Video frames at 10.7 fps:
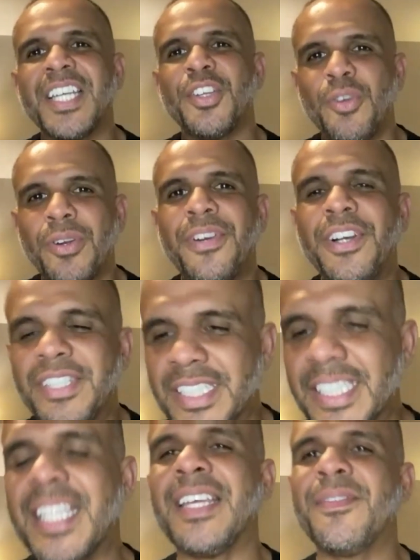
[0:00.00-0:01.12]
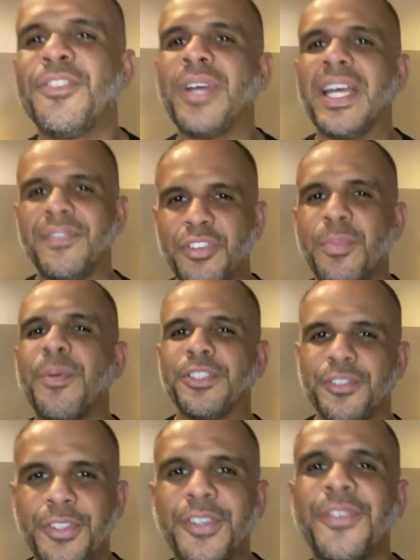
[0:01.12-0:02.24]
You're very lucky to have the support
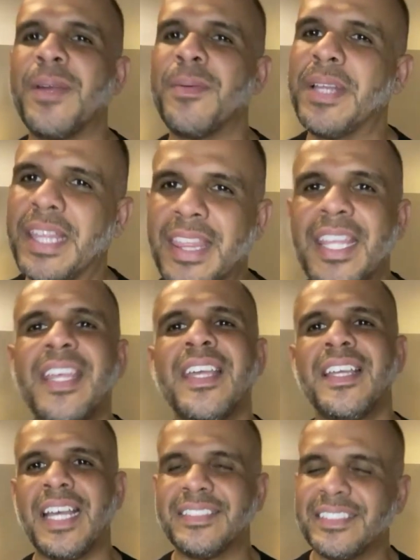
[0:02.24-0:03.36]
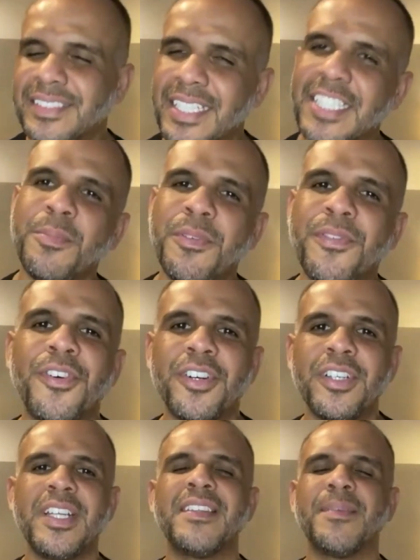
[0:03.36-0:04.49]
of your family. I think, as I said
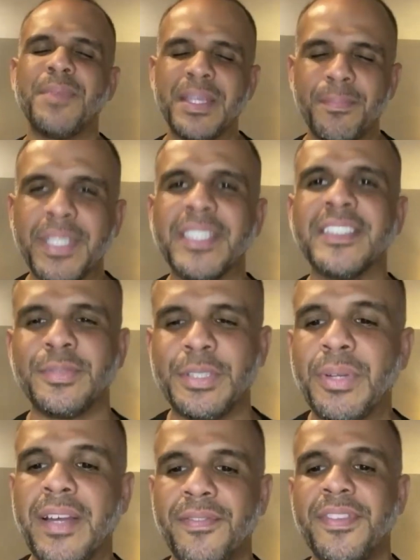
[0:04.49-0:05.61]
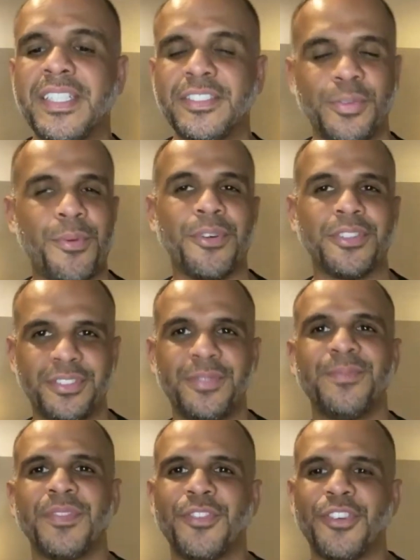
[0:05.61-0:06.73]
before, it's a big plus when you have their support,
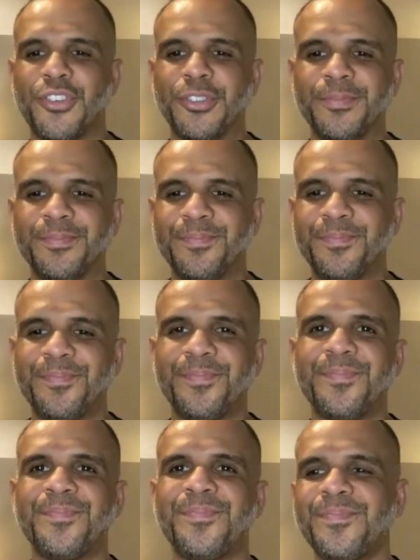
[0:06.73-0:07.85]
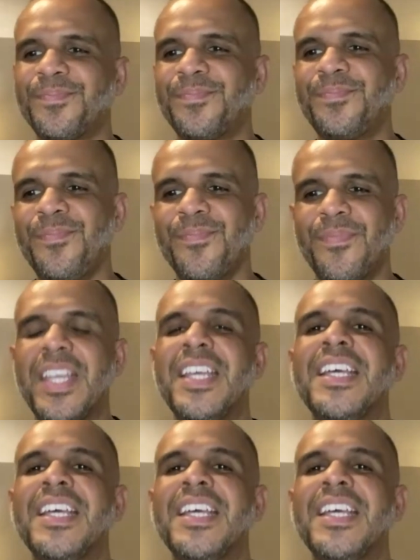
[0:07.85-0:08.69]
for sure. Thank you so much,